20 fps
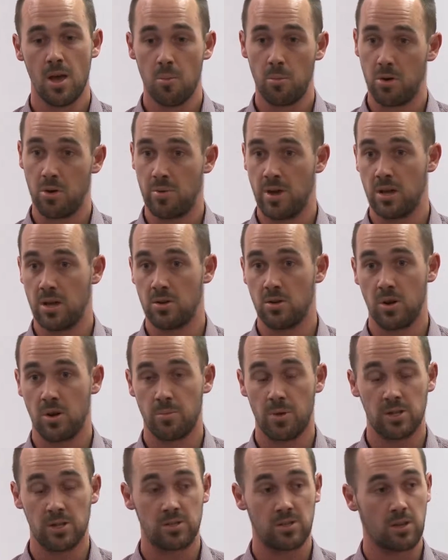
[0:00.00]
But about
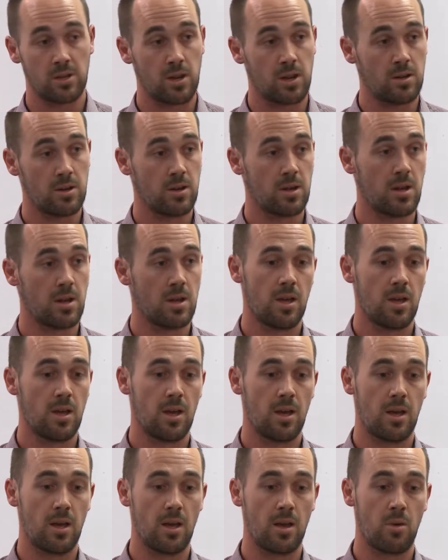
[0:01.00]
9 months ago,
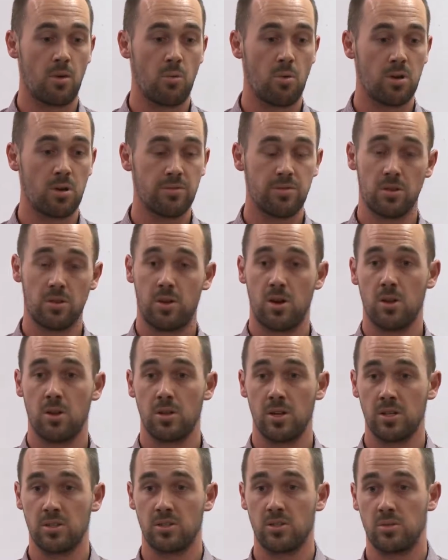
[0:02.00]
one of her
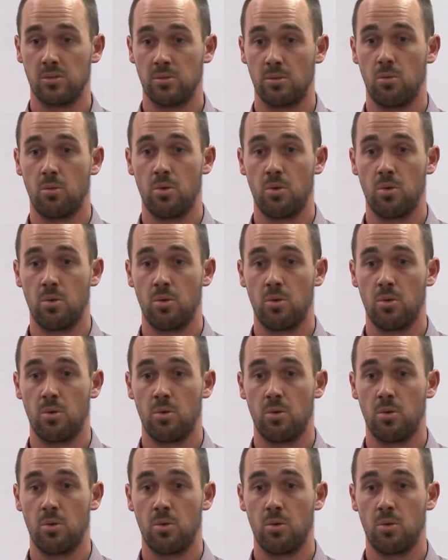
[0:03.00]
colleagues